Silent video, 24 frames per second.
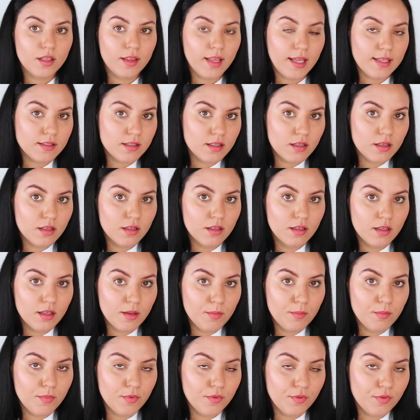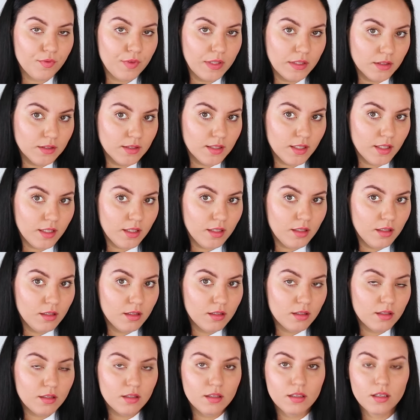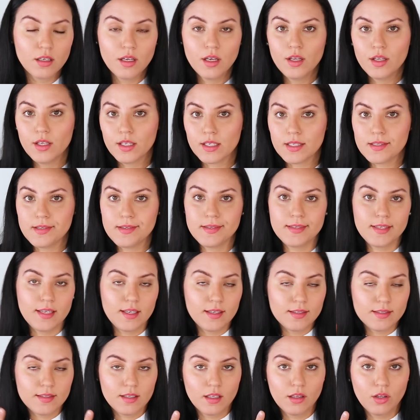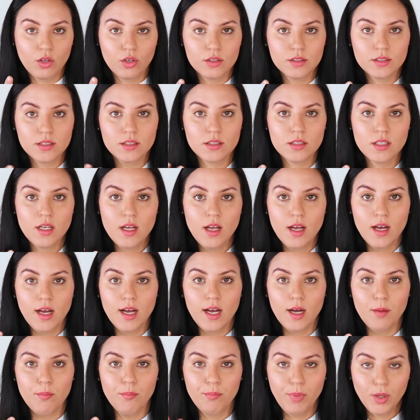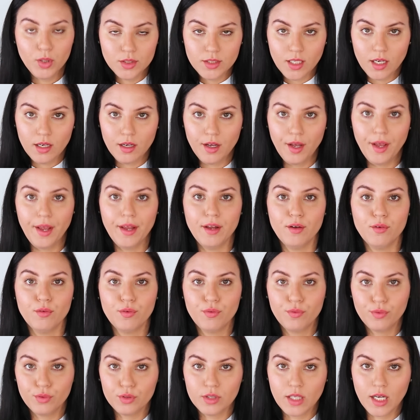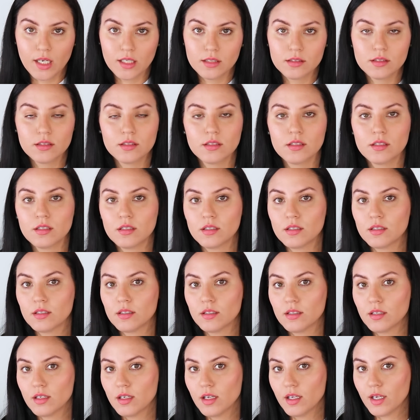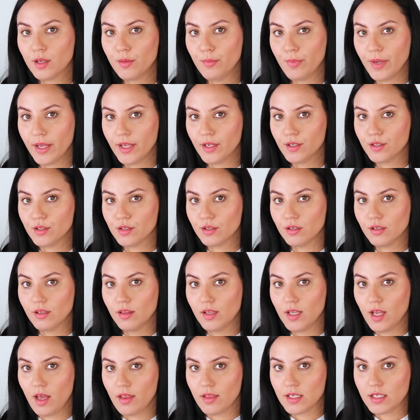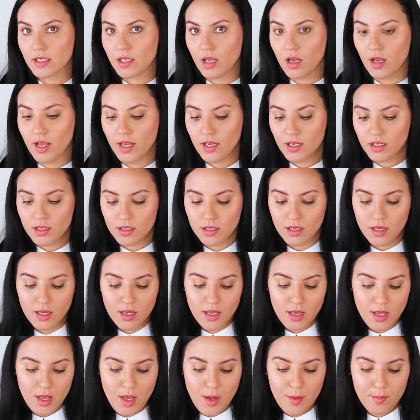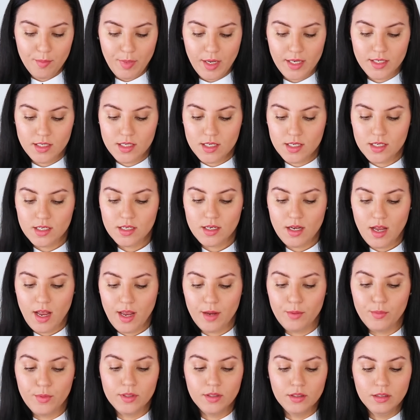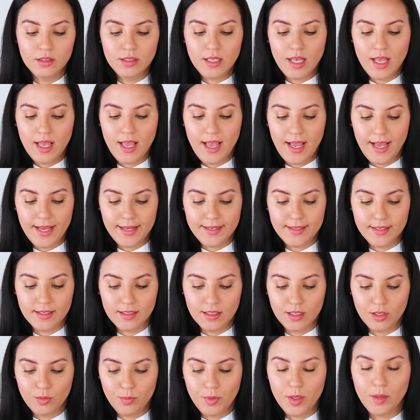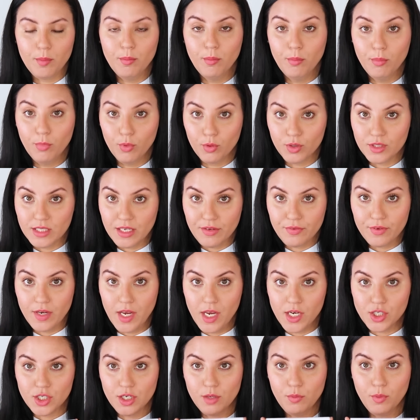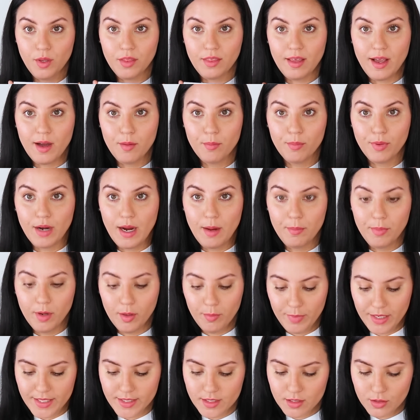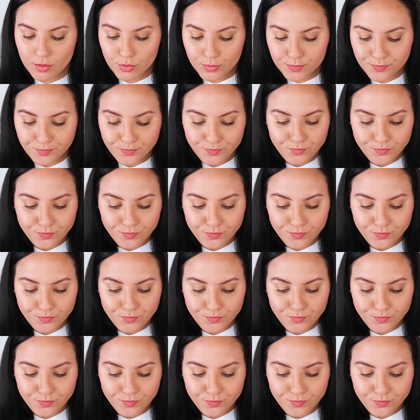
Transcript: that's them filled in. You can see it's a lot bolder and fuller compared to the other side, but I will add a little bit more definition with our Brow Pop pencil.